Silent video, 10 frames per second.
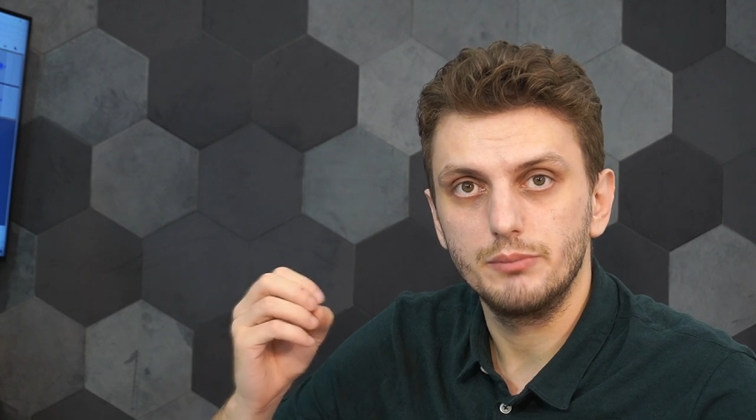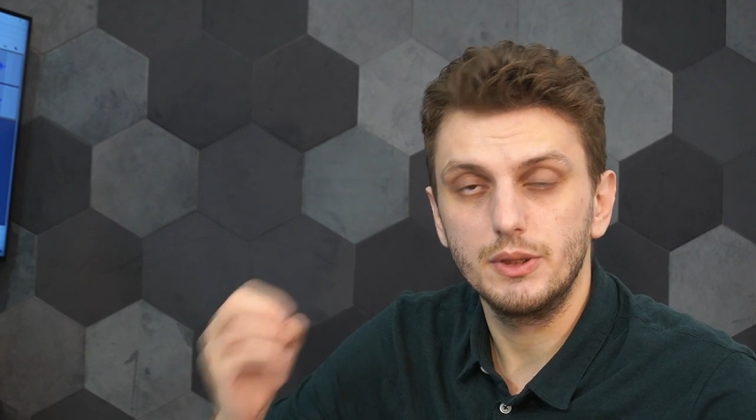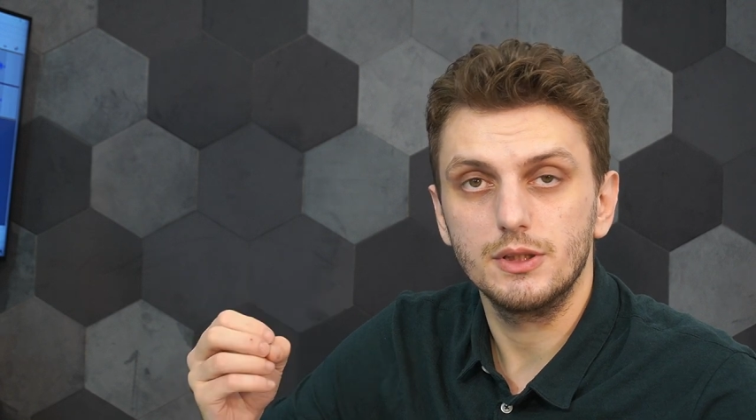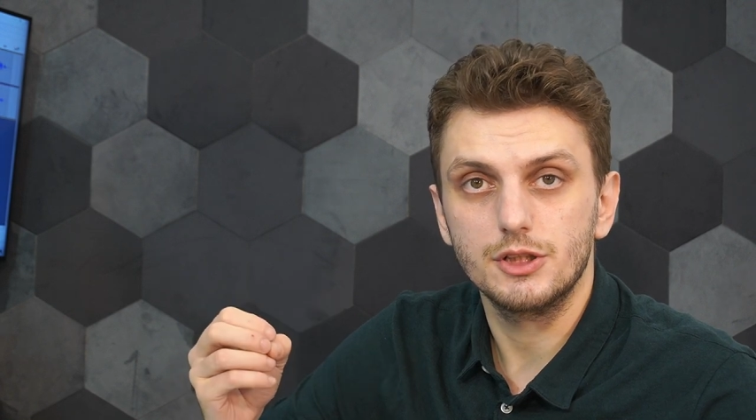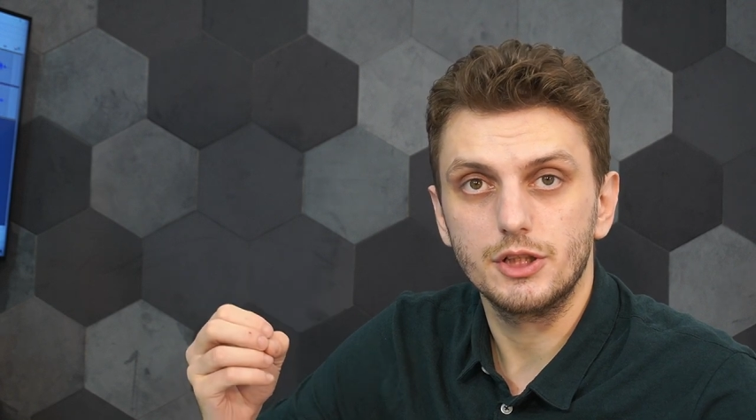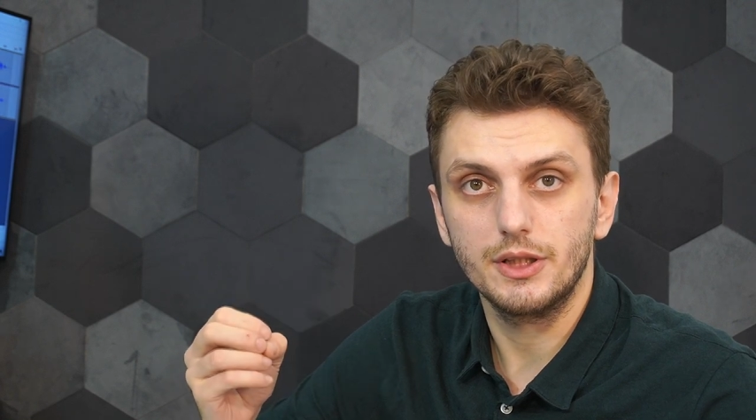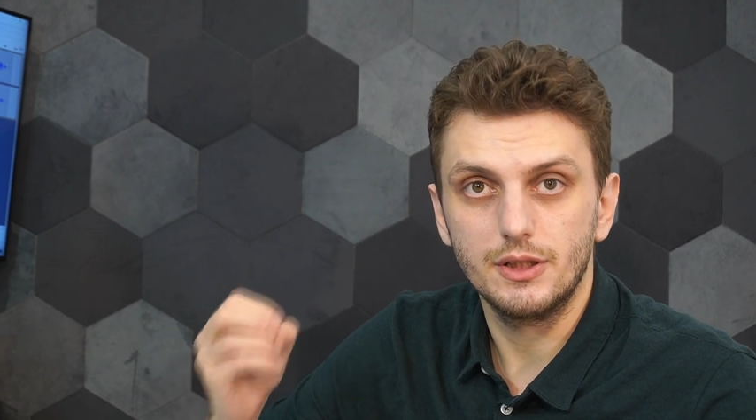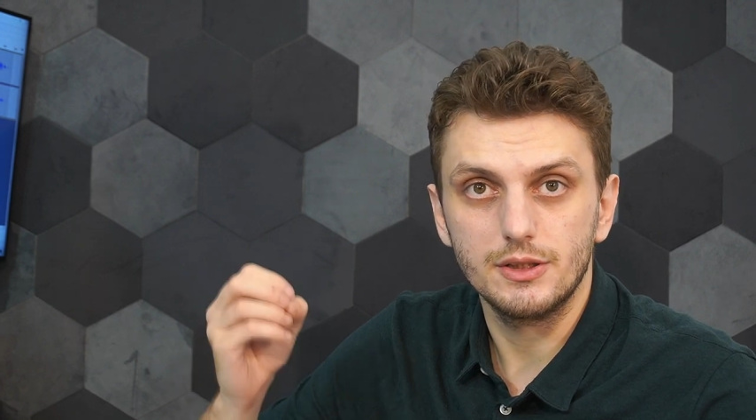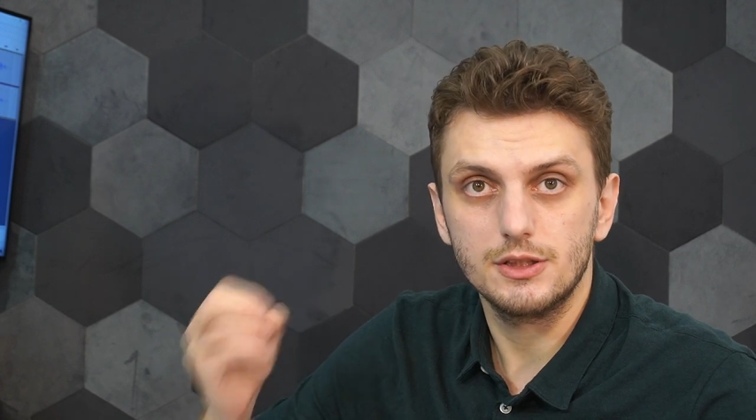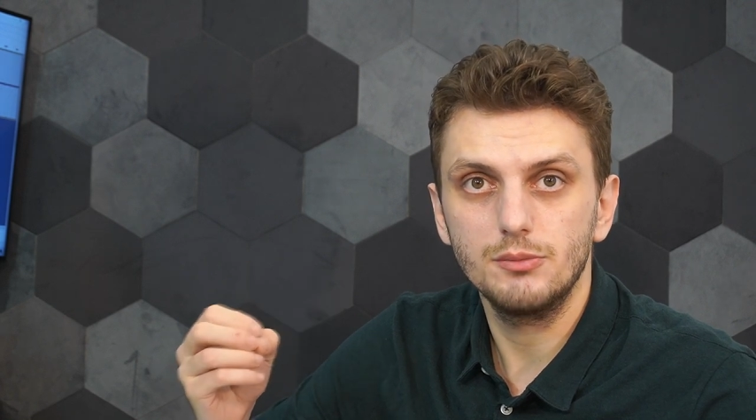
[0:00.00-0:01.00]
build a
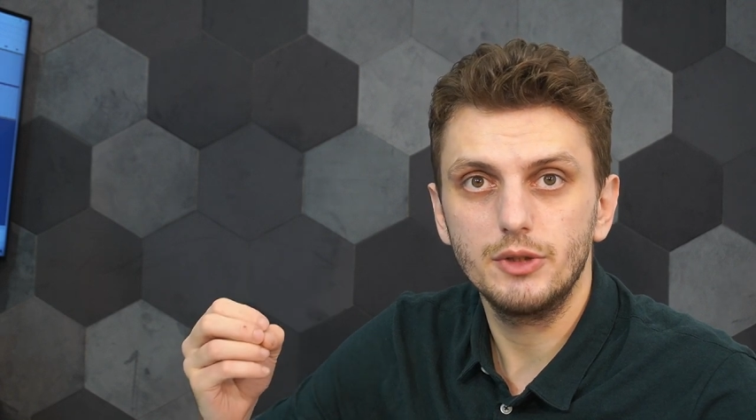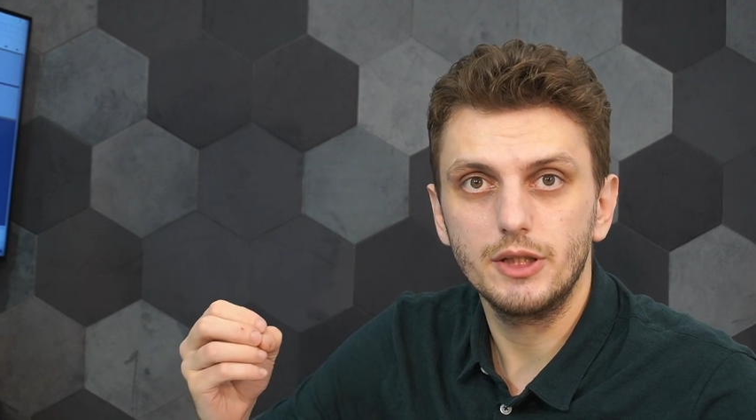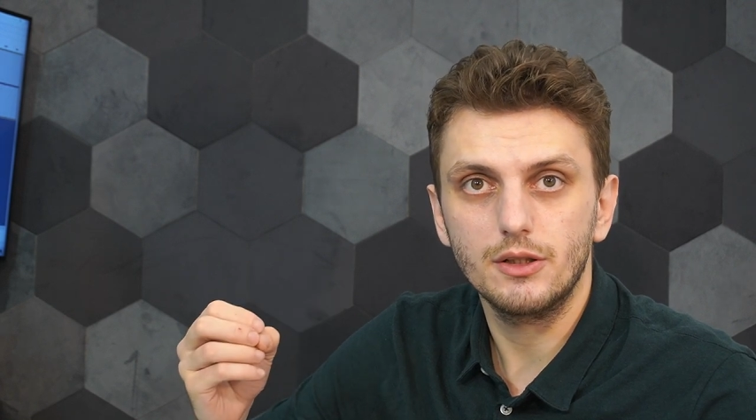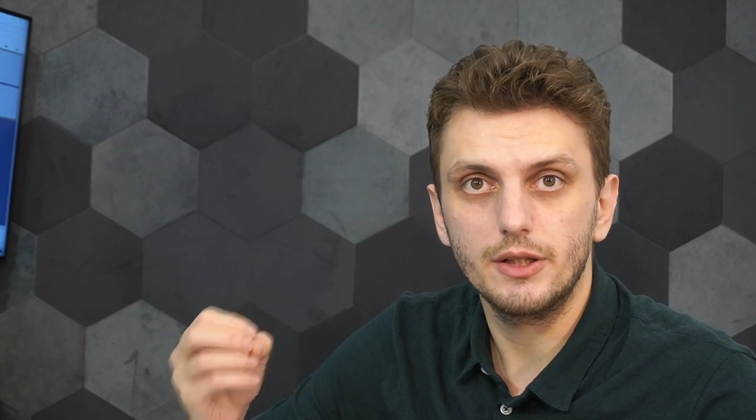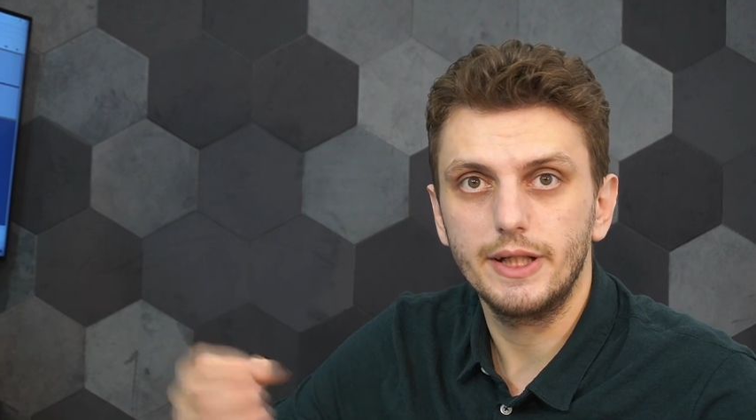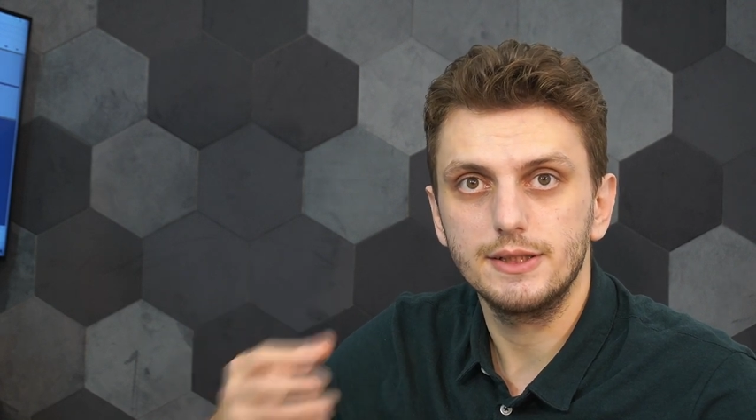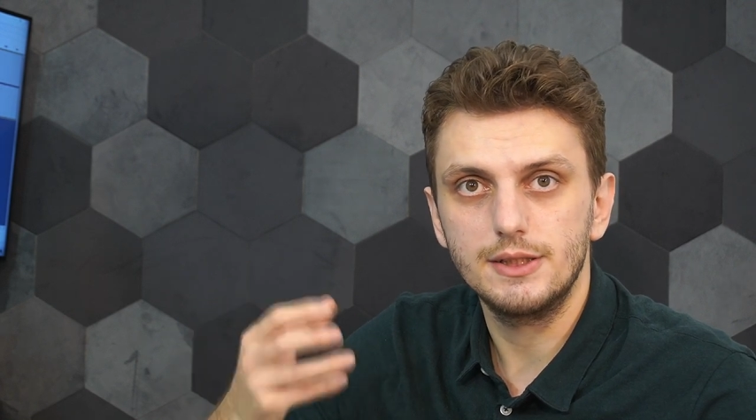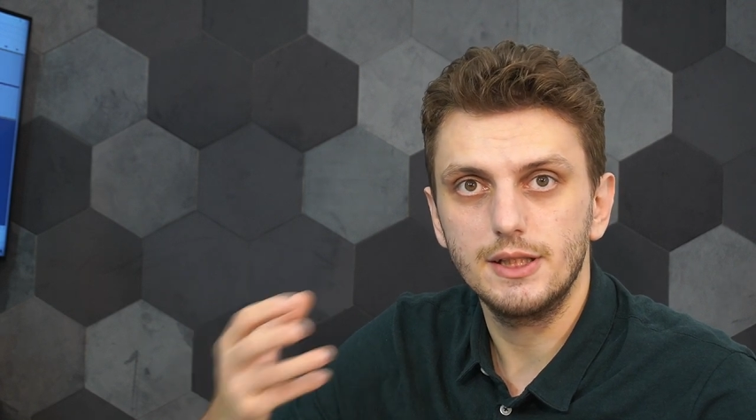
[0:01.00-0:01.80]
circuit in a simulator and